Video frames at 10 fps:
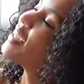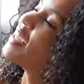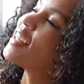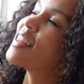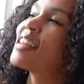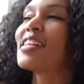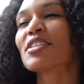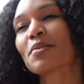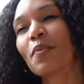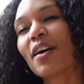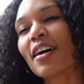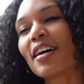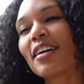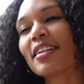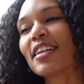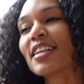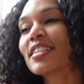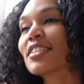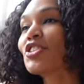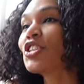In this one,
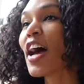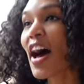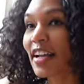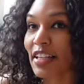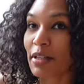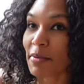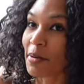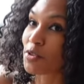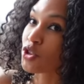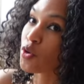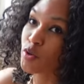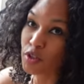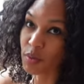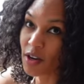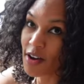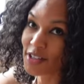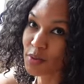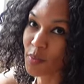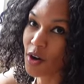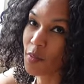it's chatty, but I'm showing you a lot
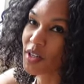as well.